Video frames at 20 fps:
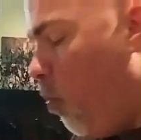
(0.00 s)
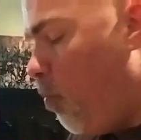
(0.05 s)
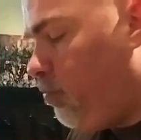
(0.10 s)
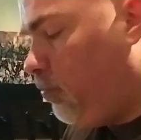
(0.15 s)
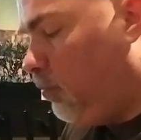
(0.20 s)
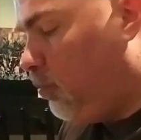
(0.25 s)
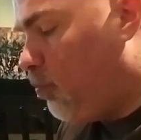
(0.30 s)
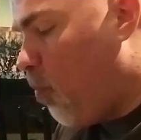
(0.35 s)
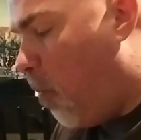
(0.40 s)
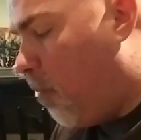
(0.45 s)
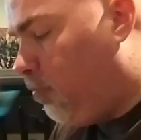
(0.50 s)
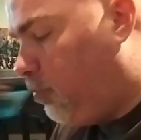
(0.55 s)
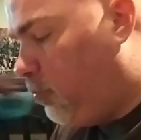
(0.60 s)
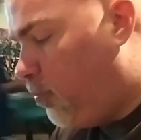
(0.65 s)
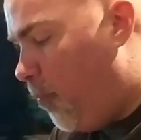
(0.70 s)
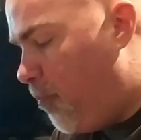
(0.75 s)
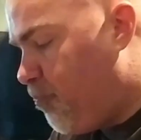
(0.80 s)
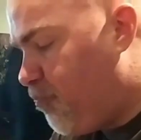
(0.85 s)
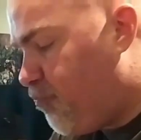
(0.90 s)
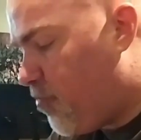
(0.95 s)
I'm trying to
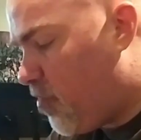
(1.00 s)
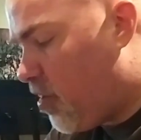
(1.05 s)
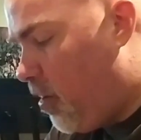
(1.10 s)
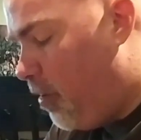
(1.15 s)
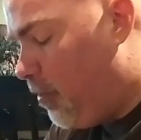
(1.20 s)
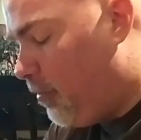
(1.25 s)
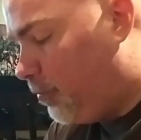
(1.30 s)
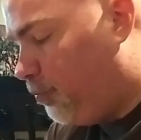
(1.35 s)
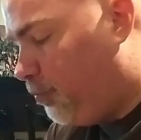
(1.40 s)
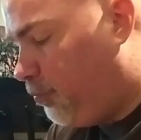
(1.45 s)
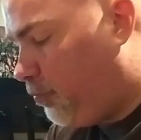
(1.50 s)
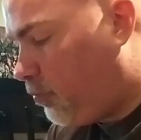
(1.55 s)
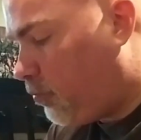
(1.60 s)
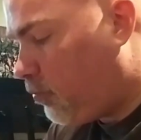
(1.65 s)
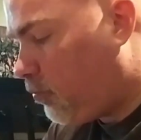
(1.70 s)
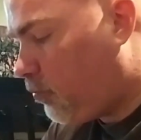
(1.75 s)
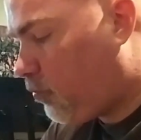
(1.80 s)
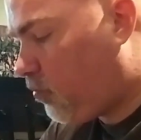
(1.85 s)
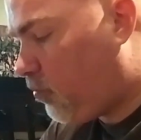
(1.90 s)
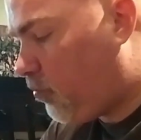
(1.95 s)
put together a
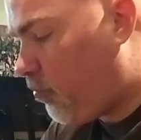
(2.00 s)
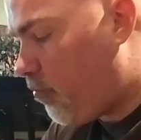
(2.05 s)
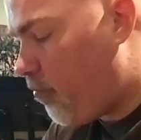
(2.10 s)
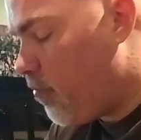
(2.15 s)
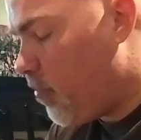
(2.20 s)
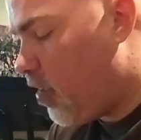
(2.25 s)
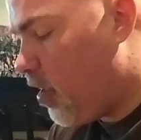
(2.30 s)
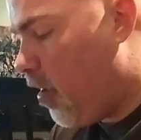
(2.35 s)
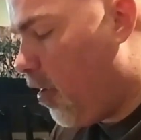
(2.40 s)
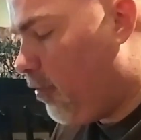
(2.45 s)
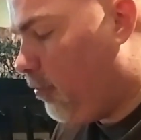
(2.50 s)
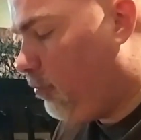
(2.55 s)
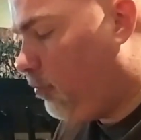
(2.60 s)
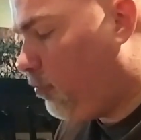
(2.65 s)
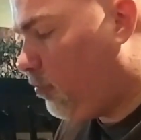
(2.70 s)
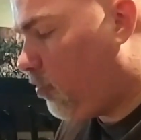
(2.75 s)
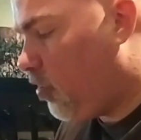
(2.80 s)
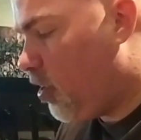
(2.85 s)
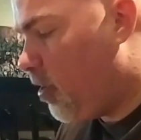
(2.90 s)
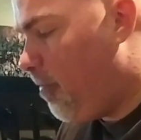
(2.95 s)
collaborative
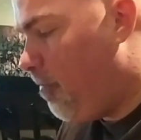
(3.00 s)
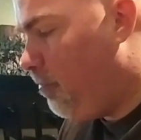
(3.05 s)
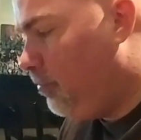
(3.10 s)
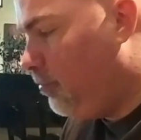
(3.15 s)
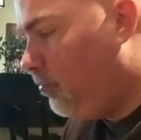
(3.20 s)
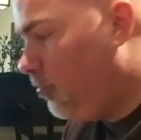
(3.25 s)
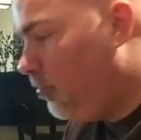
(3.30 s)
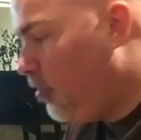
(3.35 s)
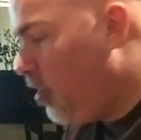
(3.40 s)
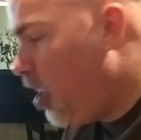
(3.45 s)
effort